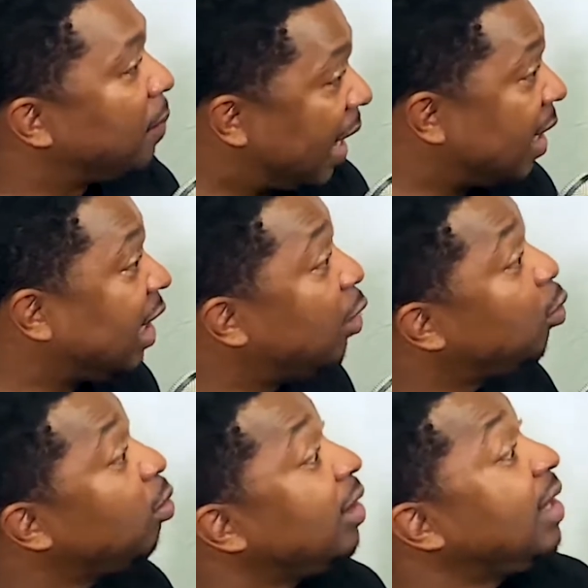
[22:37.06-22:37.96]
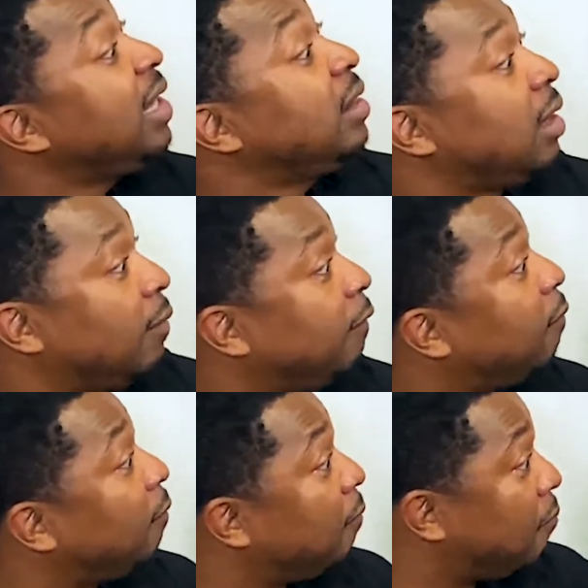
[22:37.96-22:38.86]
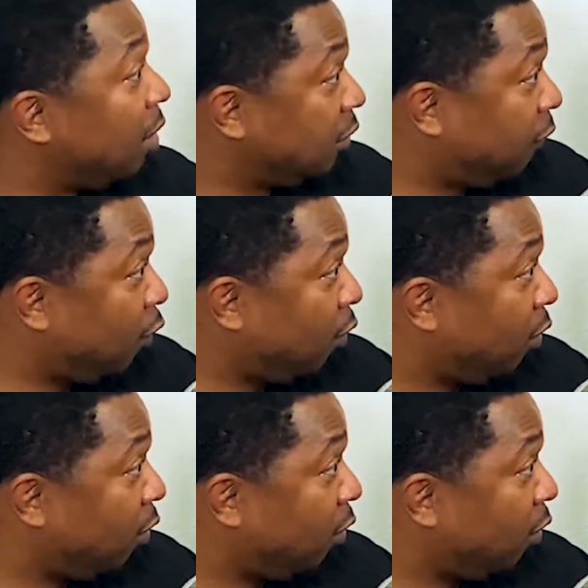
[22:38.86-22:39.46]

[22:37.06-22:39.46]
And he will lead them much further